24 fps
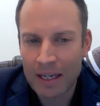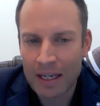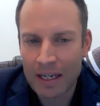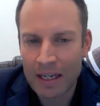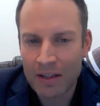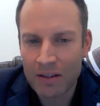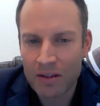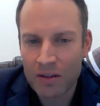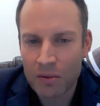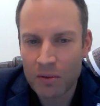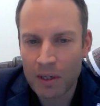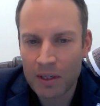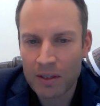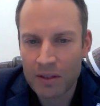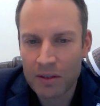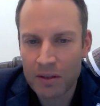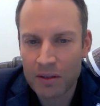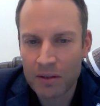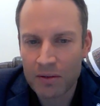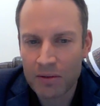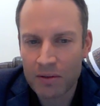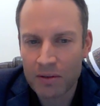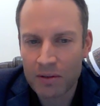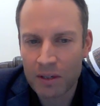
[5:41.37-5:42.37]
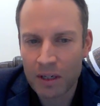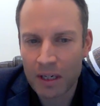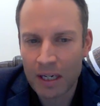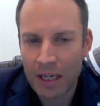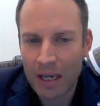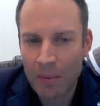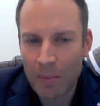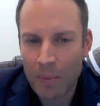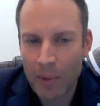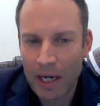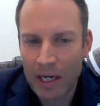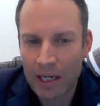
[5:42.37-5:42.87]
and it's always good to
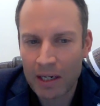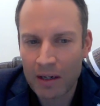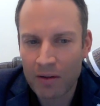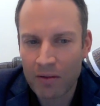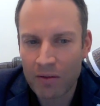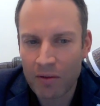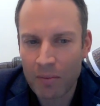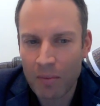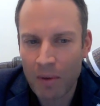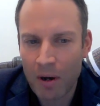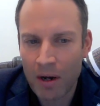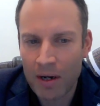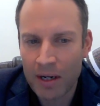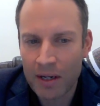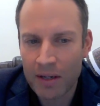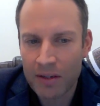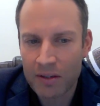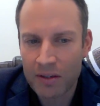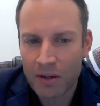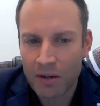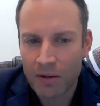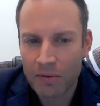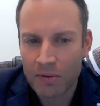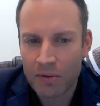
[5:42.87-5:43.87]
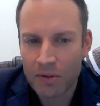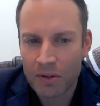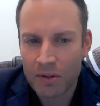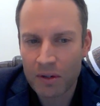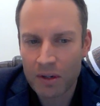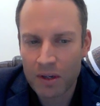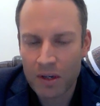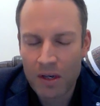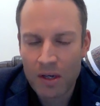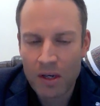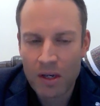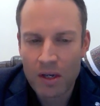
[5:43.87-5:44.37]
get back and remind ourselves